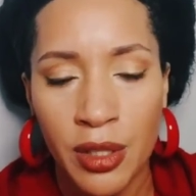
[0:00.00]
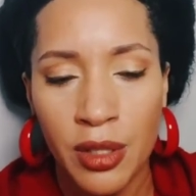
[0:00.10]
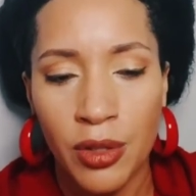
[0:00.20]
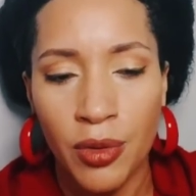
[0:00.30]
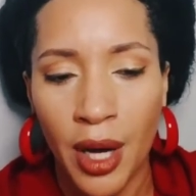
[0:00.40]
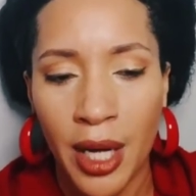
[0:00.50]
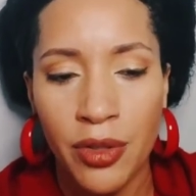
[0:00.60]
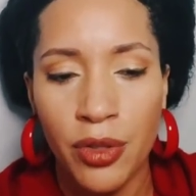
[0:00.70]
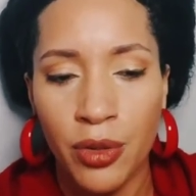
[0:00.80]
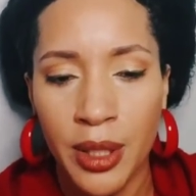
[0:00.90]
Do not
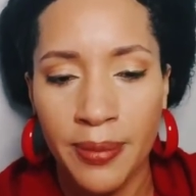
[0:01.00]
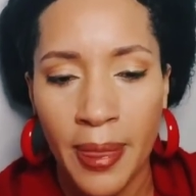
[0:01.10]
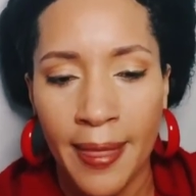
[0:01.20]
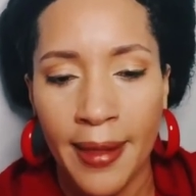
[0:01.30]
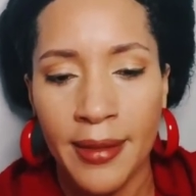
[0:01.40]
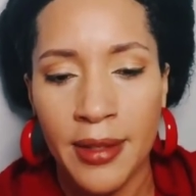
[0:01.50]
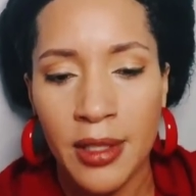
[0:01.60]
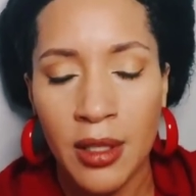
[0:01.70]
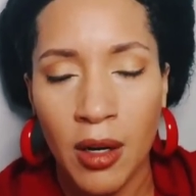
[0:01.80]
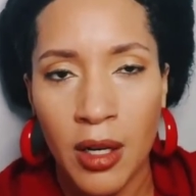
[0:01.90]
do it. This can
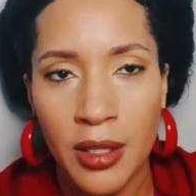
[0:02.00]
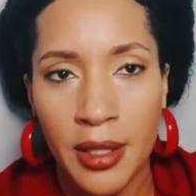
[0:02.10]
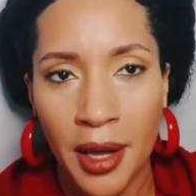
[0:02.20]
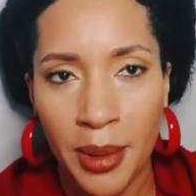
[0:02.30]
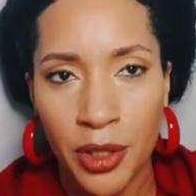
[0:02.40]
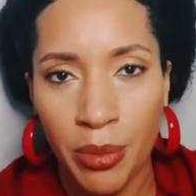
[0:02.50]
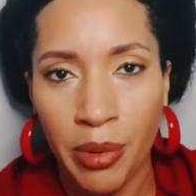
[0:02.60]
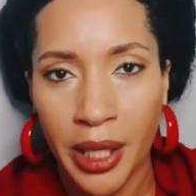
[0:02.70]
cause damage and breakage.